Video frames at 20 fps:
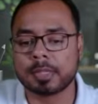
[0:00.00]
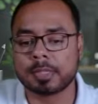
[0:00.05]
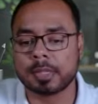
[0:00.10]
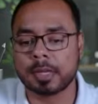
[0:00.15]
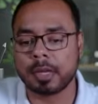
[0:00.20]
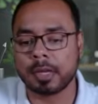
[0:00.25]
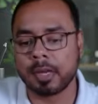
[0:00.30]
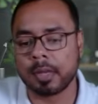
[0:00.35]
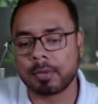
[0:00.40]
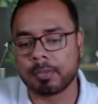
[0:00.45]

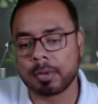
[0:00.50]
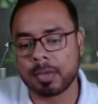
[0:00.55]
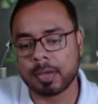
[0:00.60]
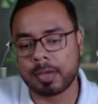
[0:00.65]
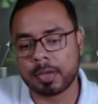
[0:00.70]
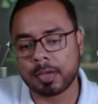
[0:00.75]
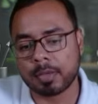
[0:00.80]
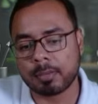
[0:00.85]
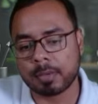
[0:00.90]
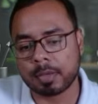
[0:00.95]
this
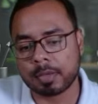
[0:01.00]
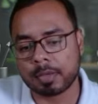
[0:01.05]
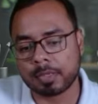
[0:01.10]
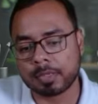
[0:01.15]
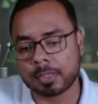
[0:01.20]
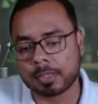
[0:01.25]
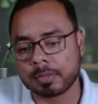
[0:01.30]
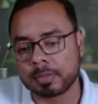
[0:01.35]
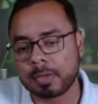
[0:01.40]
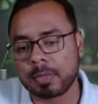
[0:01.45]
inequality,
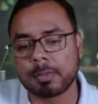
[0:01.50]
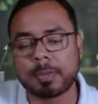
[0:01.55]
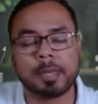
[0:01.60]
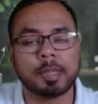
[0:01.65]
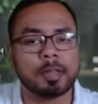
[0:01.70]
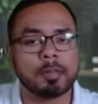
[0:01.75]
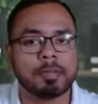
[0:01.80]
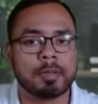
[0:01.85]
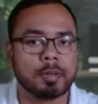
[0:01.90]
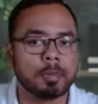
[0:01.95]
because this will
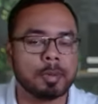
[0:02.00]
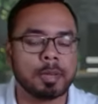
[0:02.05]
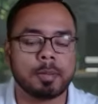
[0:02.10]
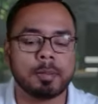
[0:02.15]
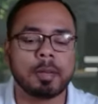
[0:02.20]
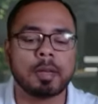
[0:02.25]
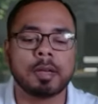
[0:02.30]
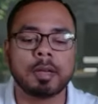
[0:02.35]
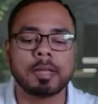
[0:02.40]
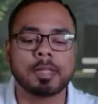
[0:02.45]
be the
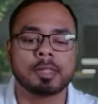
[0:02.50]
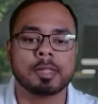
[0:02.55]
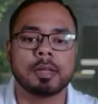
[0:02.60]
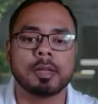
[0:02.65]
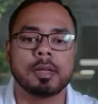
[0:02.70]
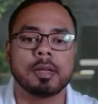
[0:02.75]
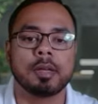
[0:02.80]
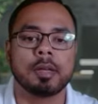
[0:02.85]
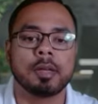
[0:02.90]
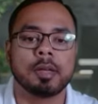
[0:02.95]
favorable
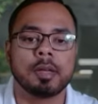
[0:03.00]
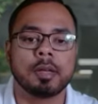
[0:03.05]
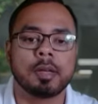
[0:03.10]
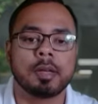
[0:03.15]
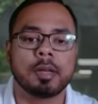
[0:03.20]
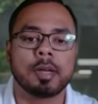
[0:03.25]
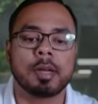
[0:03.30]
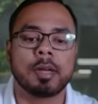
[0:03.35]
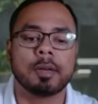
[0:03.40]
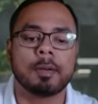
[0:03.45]
reason,
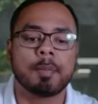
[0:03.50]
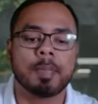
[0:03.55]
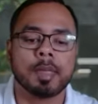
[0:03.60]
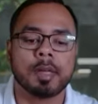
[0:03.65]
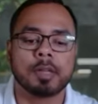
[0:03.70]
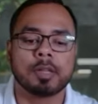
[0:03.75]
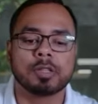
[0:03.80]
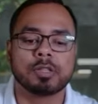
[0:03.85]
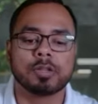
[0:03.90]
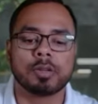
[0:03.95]
right?
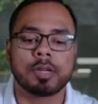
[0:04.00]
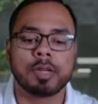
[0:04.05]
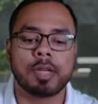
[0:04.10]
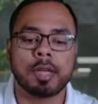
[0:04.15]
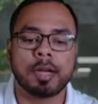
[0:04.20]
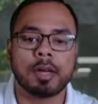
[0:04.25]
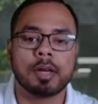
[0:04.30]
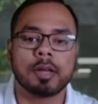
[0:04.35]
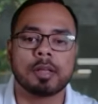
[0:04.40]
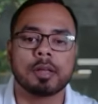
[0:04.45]
So
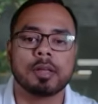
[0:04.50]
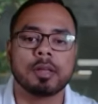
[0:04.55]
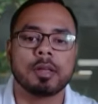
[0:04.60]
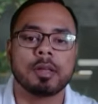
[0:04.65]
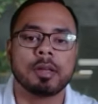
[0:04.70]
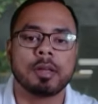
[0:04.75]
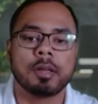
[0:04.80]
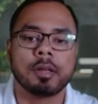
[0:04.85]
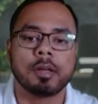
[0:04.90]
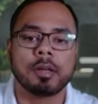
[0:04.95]
here,
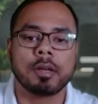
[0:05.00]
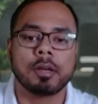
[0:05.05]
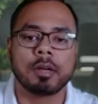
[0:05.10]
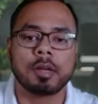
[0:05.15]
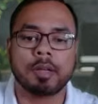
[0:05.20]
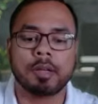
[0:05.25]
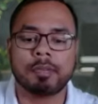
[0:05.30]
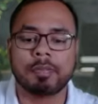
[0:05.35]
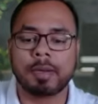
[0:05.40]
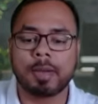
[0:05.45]

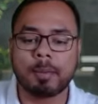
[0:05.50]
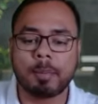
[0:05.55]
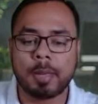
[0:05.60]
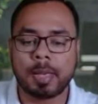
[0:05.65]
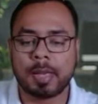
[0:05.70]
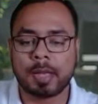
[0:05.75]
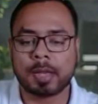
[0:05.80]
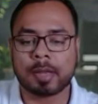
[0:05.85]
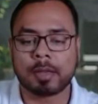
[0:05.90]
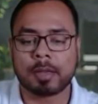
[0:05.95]
if I
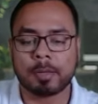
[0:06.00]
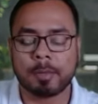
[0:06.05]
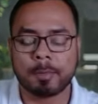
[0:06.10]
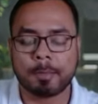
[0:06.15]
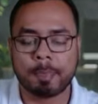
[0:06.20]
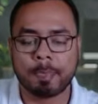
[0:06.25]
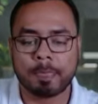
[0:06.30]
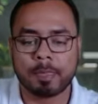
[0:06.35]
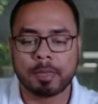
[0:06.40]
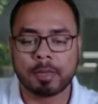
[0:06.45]
make,
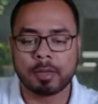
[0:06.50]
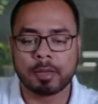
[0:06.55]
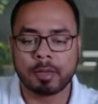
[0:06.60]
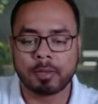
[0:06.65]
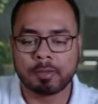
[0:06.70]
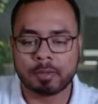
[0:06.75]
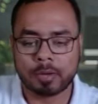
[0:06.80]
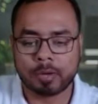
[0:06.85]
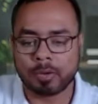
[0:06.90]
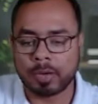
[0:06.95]

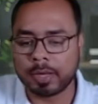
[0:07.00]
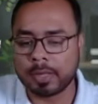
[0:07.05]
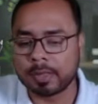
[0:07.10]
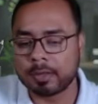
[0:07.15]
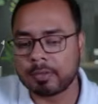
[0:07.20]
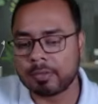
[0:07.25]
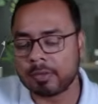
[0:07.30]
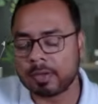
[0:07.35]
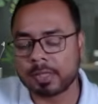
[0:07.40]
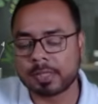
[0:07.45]
for drawing
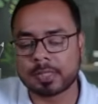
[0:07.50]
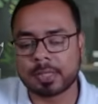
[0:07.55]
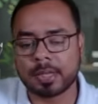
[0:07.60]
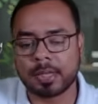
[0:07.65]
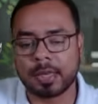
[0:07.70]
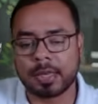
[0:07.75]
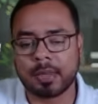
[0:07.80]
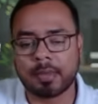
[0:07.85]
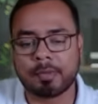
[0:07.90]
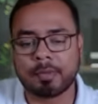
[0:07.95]
the first
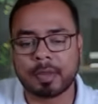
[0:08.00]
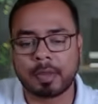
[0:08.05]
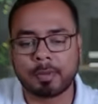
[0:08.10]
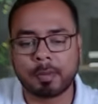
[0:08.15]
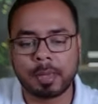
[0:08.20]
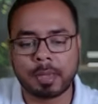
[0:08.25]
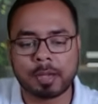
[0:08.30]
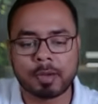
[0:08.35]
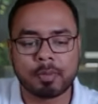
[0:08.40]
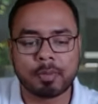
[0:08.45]
line, if I
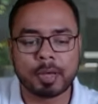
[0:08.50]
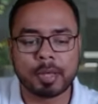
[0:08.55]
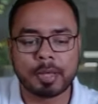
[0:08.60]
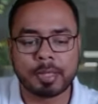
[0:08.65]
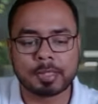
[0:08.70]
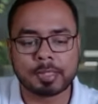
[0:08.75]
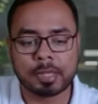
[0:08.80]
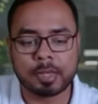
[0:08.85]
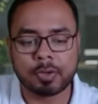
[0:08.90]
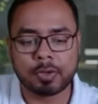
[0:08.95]
make
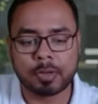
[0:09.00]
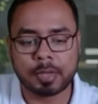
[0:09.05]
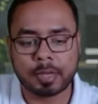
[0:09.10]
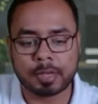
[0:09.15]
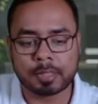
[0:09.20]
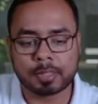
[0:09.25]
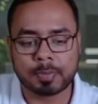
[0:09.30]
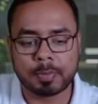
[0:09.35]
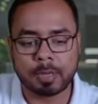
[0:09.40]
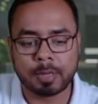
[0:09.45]
y 0,
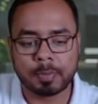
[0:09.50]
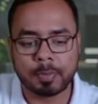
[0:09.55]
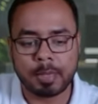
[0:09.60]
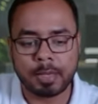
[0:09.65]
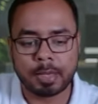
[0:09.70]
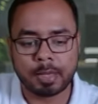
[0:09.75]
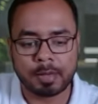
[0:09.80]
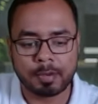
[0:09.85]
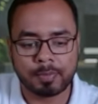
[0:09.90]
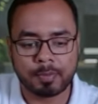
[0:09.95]
x will
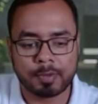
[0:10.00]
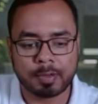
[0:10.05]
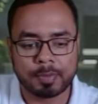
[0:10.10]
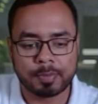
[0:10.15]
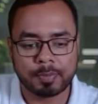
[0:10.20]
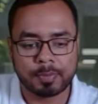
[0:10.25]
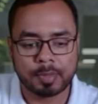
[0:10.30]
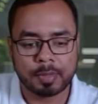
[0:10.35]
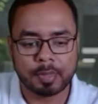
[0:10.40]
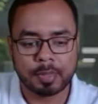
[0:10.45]
be alpha,
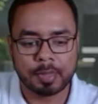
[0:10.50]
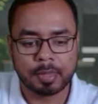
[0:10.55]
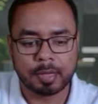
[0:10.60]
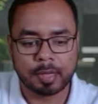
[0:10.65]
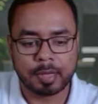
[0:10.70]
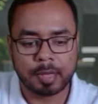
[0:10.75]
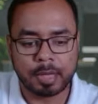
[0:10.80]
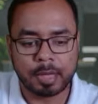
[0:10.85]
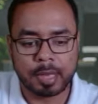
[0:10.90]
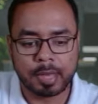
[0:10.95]

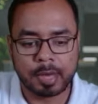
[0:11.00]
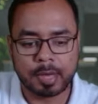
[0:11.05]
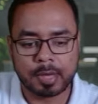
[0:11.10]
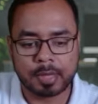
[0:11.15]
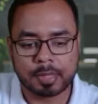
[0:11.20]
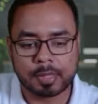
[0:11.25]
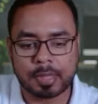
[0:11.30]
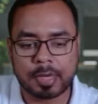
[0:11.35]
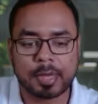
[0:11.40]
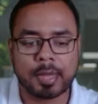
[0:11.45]

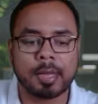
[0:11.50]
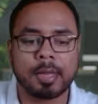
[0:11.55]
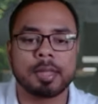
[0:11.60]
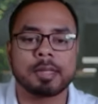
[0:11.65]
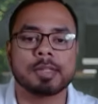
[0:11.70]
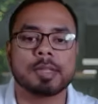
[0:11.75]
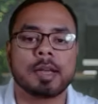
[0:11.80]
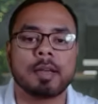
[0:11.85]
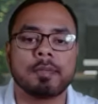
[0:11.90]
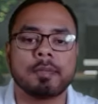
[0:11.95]
and the
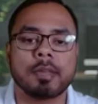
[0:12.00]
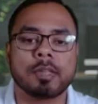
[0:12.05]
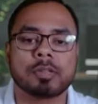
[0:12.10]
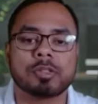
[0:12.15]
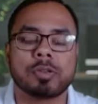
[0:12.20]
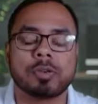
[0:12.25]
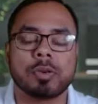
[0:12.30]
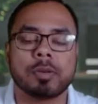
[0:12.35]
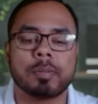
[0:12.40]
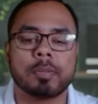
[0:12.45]
line is having
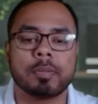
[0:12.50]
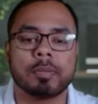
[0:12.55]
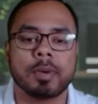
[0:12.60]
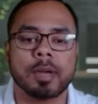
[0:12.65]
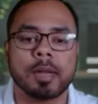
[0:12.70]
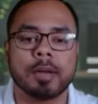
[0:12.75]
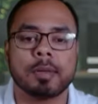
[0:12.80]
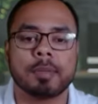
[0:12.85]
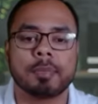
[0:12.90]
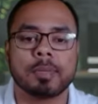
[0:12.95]
slope
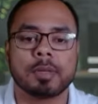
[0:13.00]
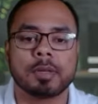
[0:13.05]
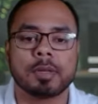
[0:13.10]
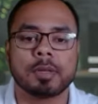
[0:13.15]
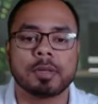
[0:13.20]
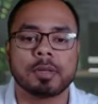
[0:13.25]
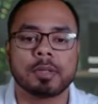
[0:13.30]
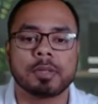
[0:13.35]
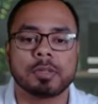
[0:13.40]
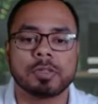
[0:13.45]
1.
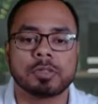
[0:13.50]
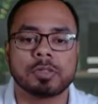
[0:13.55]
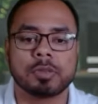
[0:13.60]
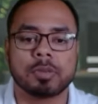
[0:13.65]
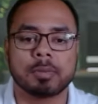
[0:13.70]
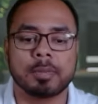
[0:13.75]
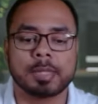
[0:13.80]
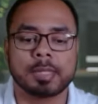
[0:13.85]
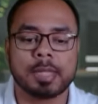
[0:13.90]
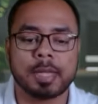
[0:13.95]

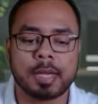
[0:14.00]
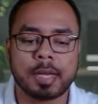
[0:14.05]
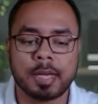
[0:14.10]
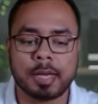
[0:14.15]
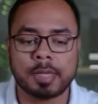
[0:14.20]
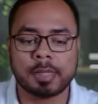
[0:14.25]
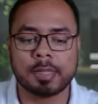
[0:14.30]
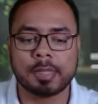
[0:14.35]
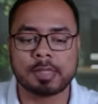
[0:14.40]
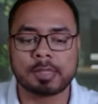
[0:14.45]
So
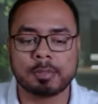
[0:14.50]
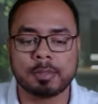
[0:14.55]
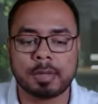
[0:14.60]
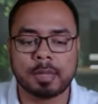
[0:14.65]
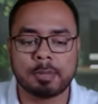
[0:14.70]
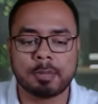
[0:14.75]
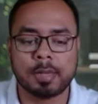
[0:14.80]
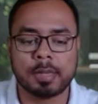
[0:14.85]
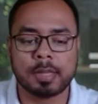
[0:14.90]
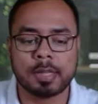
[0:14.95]
basically, this
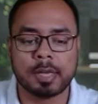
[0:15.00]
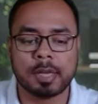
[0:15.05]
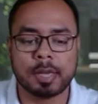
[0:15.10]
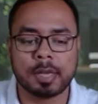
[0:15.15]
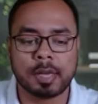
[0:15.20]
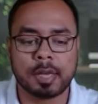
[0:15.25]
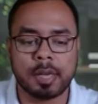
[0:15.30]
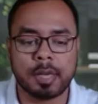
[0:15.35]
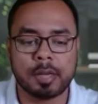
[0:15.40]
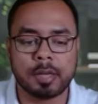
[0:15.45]
will be the
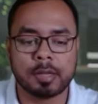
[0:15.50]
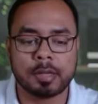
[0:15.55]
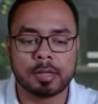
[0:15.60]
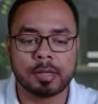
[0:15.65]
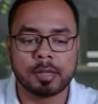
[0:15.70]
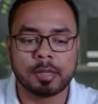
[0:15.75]
line